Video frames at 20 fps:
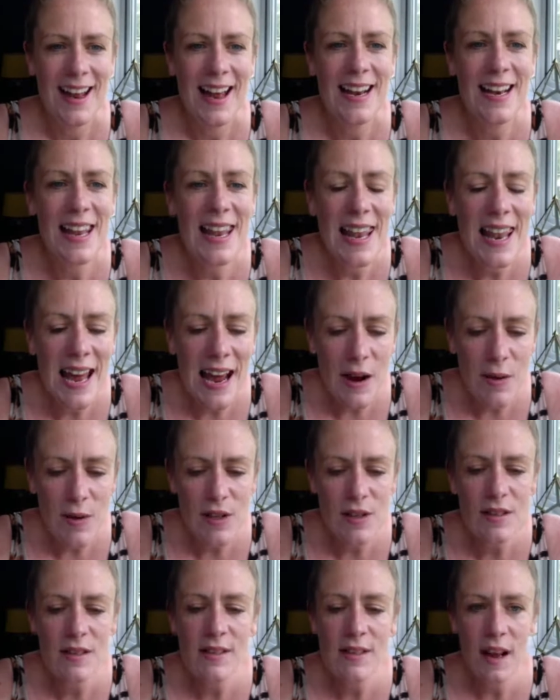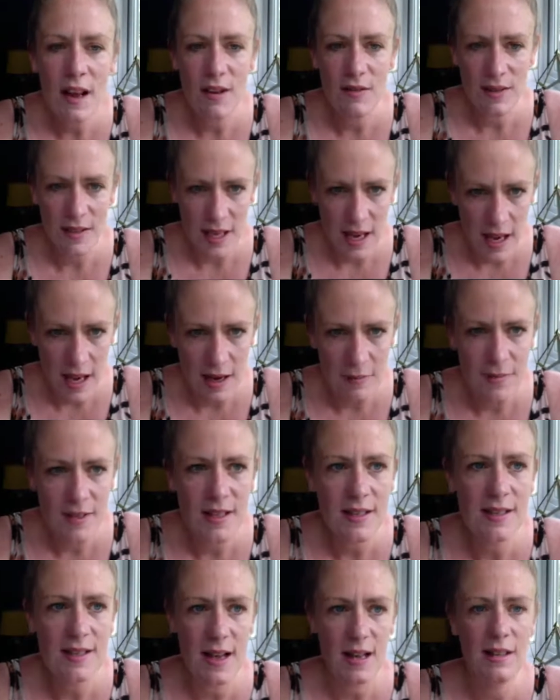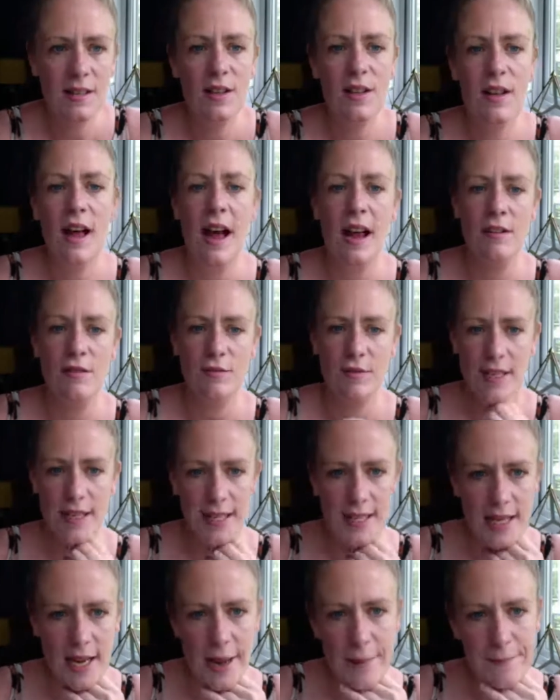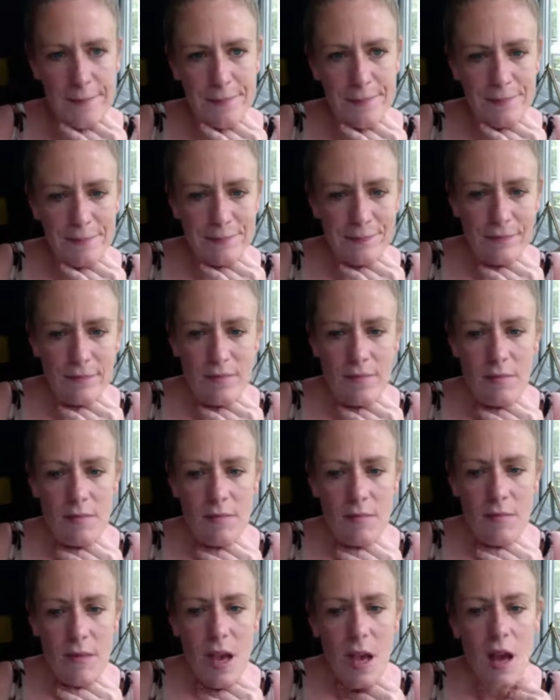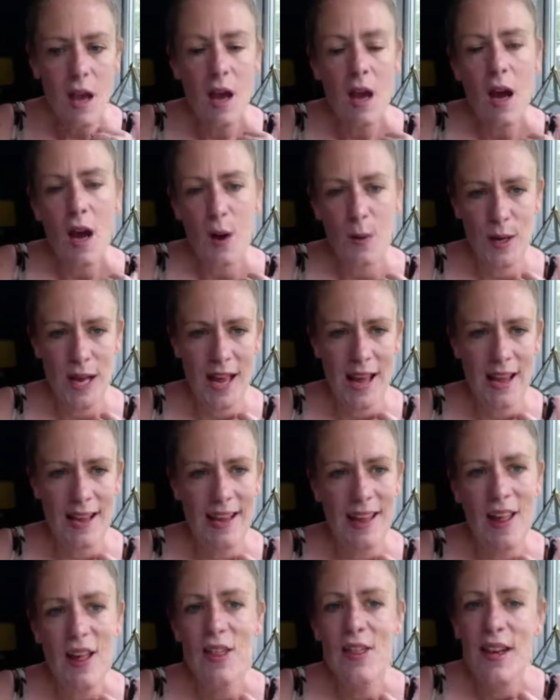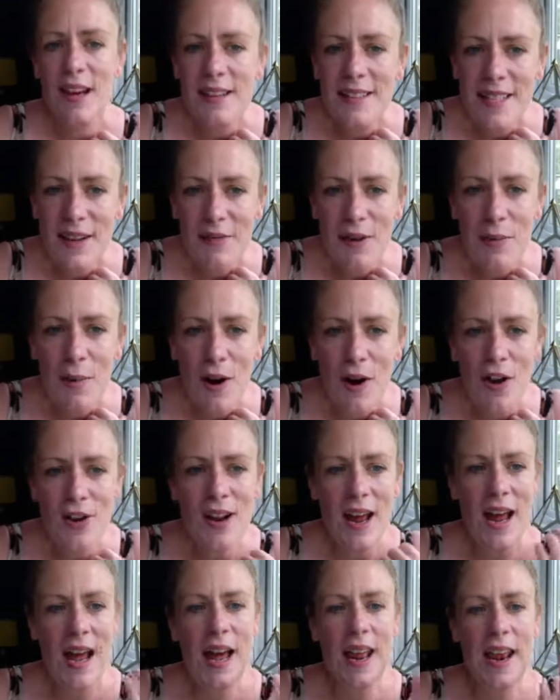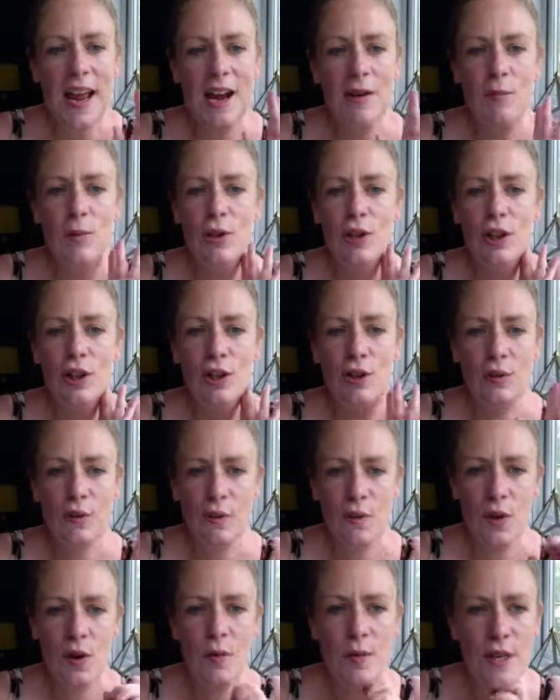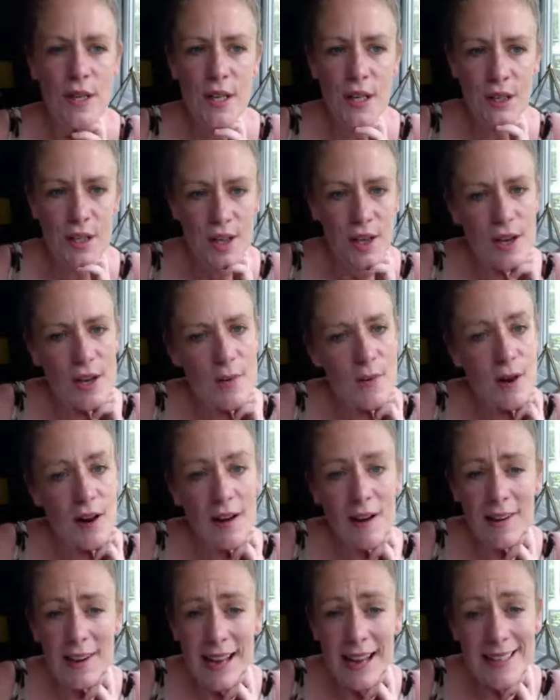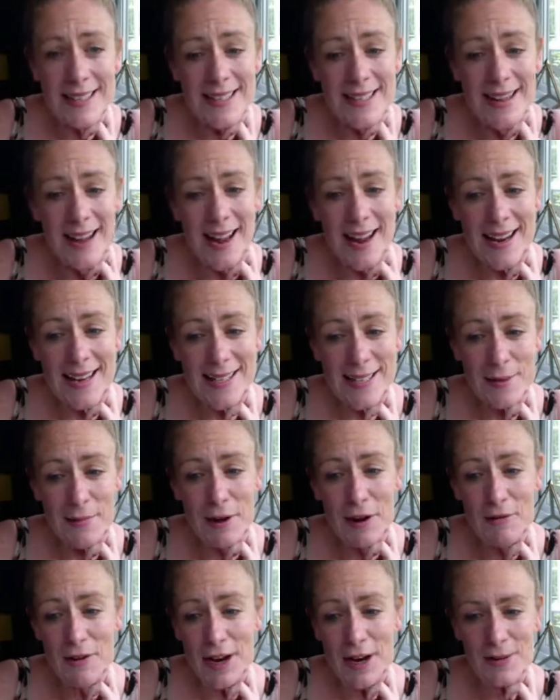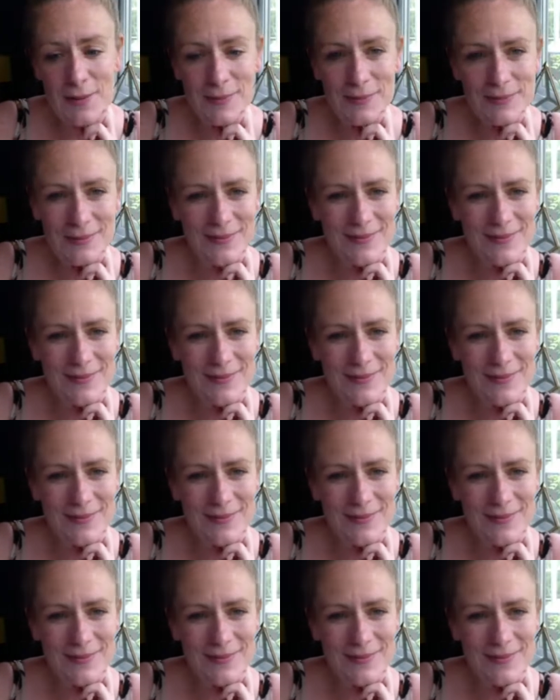And allow yourself time to settle and reset. Okay, thanks everyone. And I will look forward to our last day tomorrow.